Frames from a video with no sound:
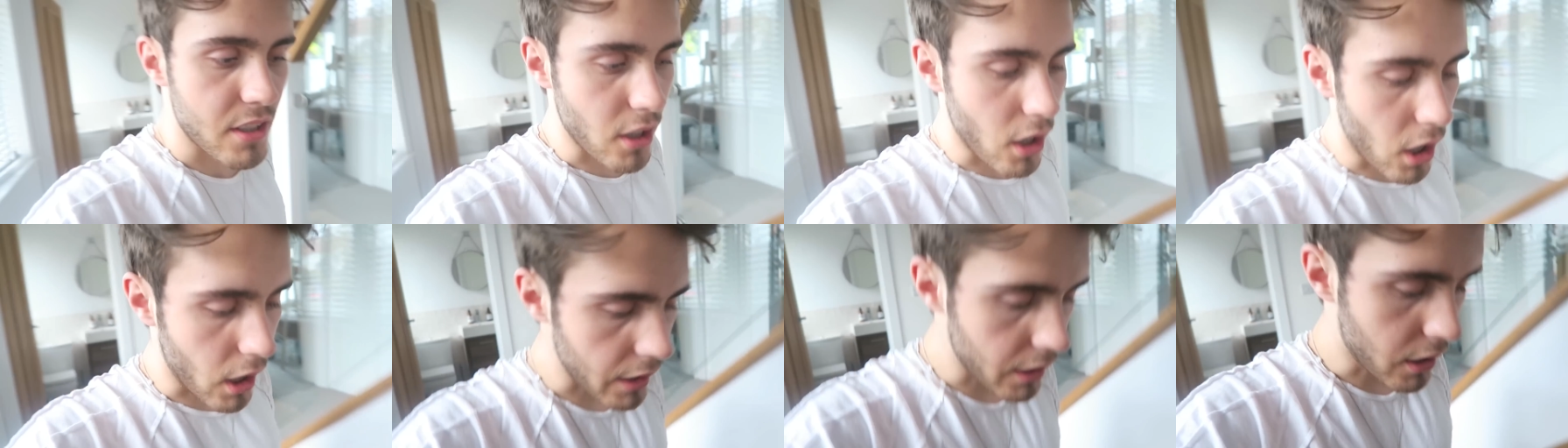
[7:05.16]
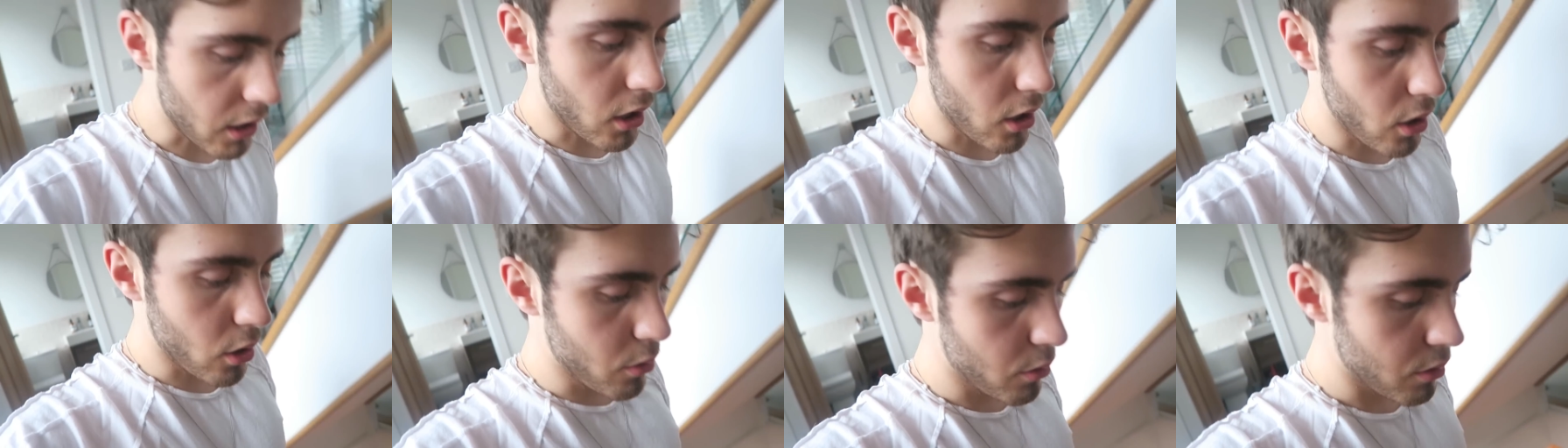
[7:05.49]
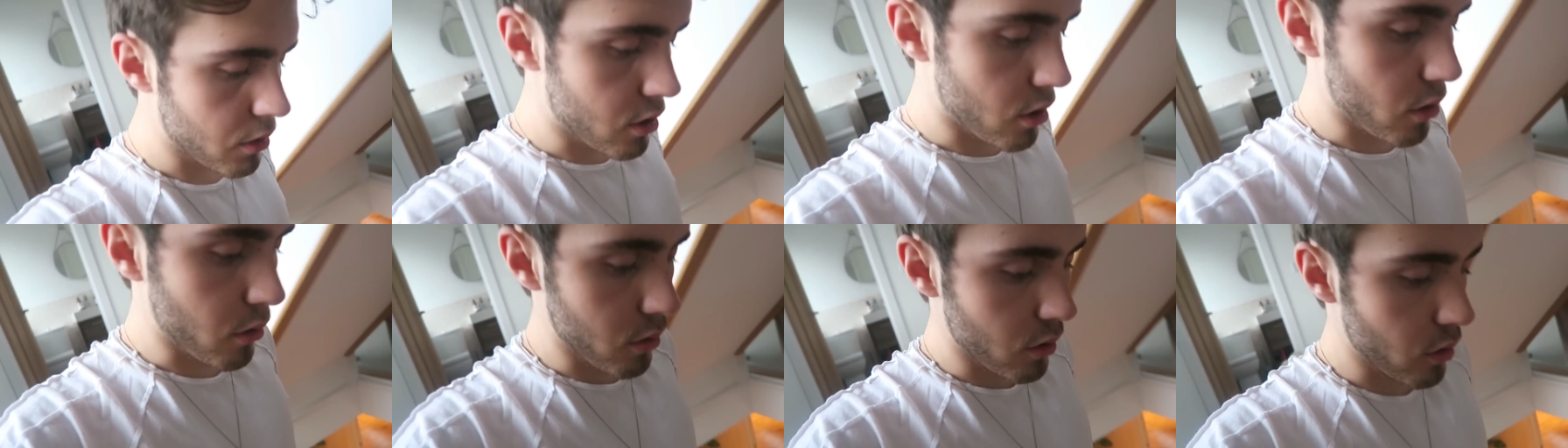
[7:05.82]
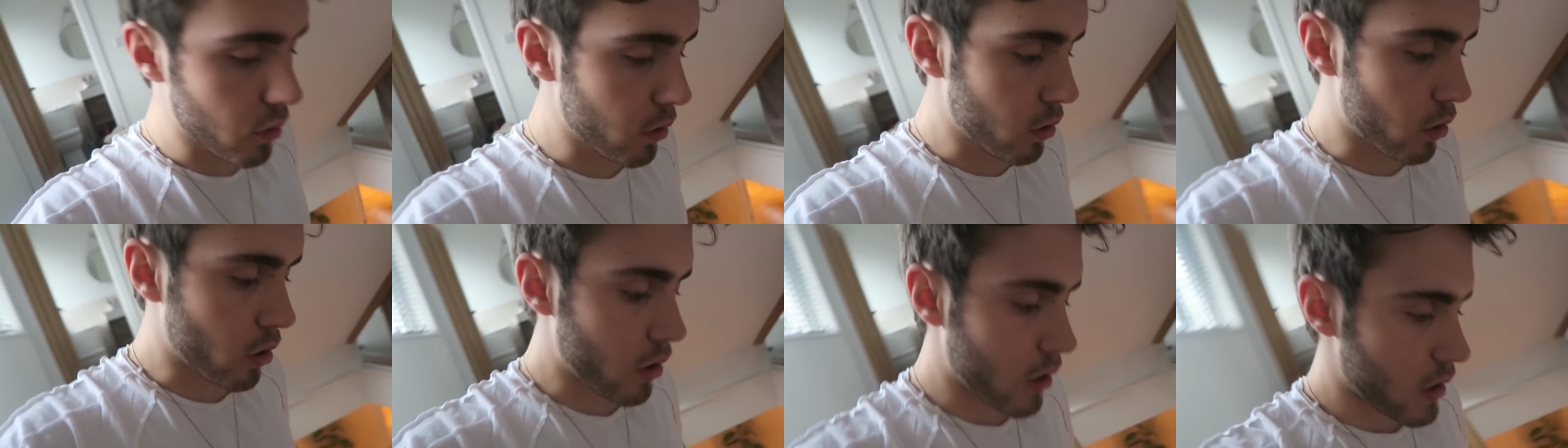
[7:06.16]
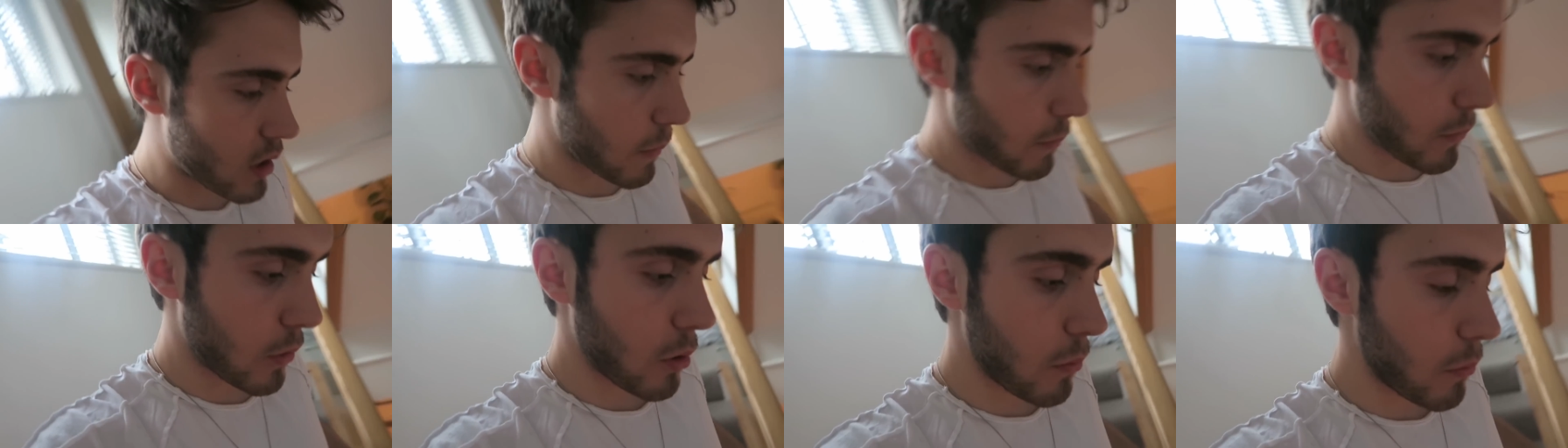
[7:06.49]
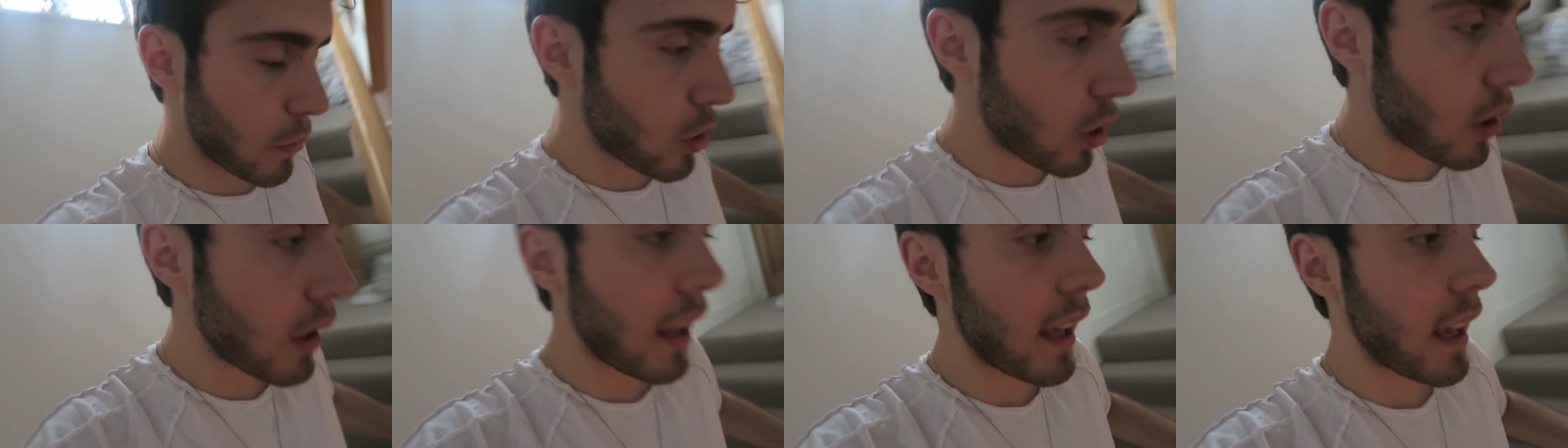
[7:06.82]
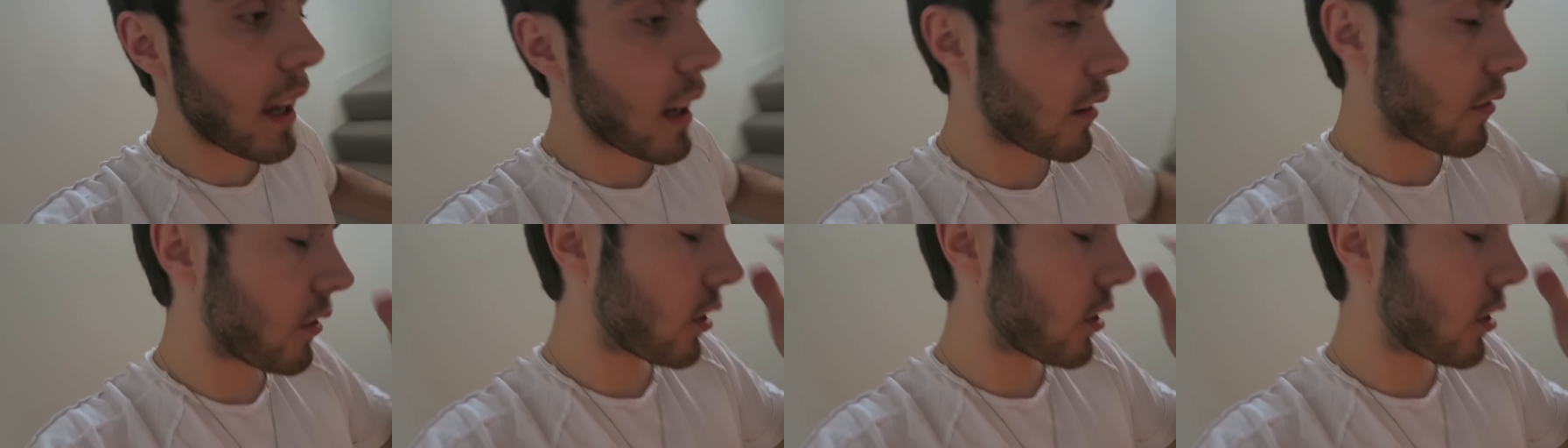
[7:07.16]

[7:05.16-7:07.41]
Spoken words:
So I go to New York tomorrow morning.